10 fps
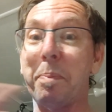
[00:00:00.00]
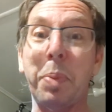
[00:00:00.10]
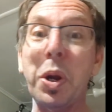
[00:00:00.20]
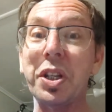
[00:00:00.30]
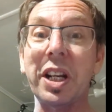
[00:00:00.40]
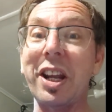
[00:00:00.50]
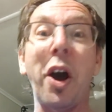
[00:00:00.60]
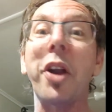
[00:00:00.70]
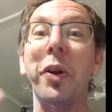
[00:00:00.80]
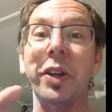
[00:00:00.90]
Personally,
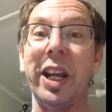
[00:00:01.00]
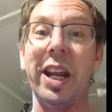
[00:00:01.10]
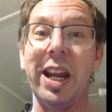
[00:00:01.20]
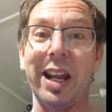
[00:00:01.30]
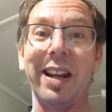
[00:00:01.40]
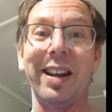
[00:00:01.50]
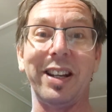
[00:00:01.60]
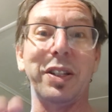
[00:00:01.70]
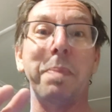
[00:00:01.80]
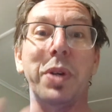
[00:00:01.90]
I don't care,
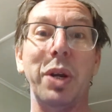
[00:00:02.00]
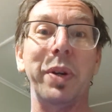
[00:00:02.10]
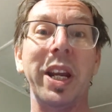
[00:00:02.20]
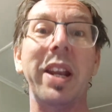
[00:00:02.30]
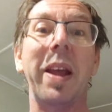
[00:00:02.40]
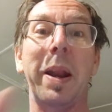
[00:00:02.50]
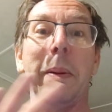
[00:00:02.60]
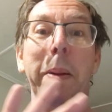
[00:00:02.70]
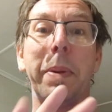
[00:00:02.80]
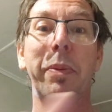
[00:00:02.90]
because I'm doing it and I'm
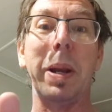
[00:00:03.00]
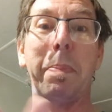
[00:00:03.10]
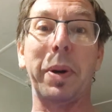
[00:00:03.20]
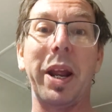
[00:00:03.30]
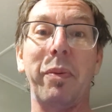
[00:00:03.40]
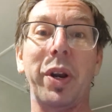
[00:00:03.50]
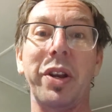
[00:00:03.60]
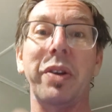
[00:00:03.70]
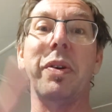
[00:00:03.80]
going to be really proud of what I do,